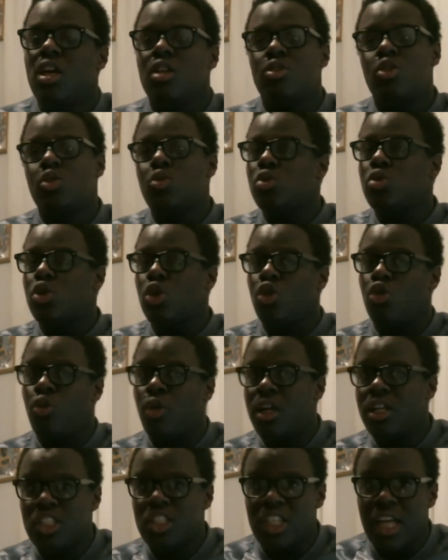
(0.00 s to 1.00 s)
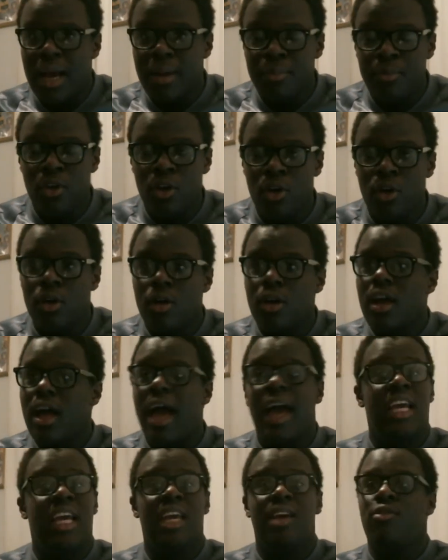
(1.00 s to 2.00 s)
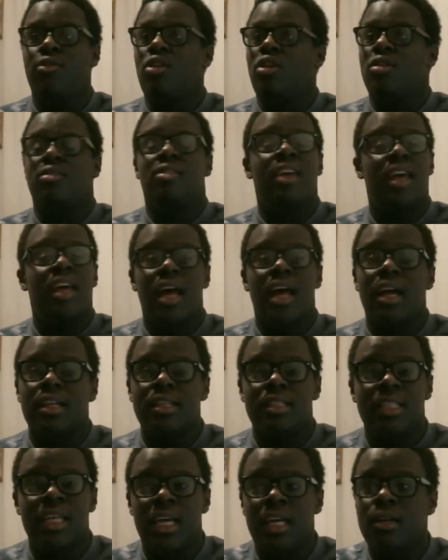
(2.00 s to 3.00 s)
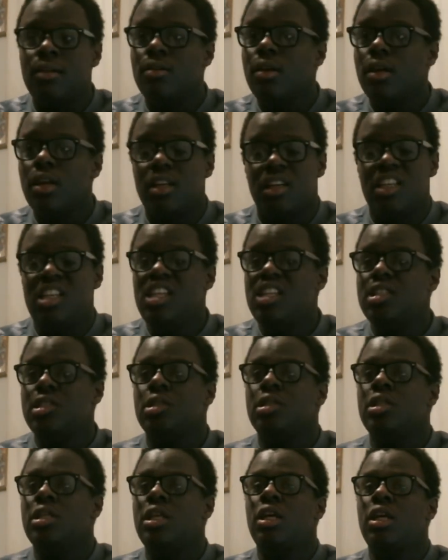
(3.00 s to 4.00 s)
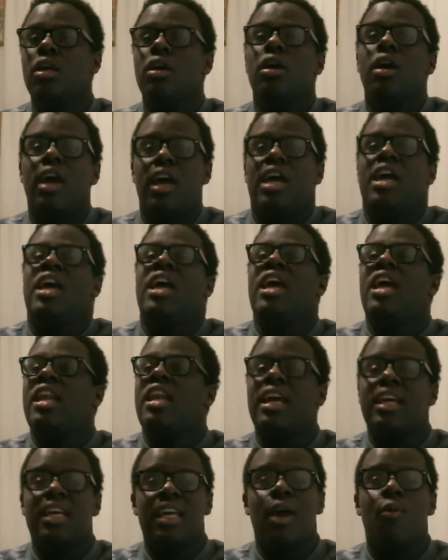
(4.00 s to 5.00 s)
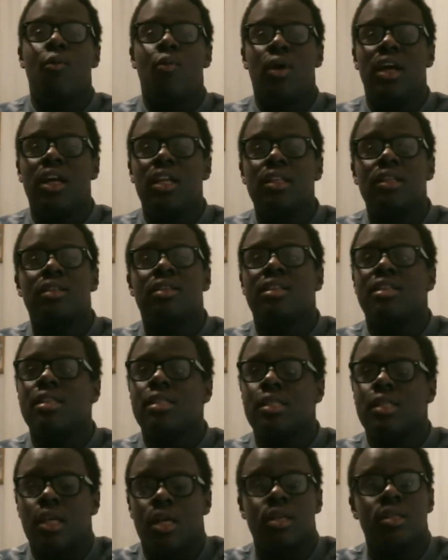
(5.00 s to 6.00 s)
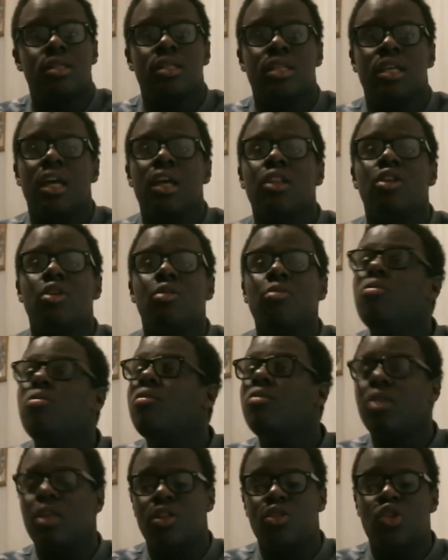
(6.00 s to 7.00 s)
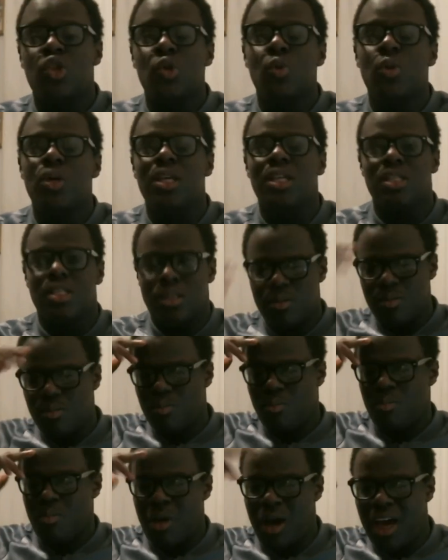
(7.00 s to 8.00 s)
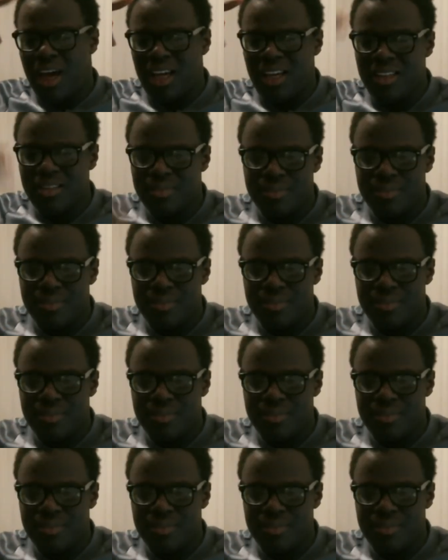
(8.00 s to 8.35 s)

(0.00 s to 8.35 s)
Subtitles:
This was a great chapter. I give it a 10 out of 10 easily, and I can't wait to discuss Kingdom in 2 weeks. Bye.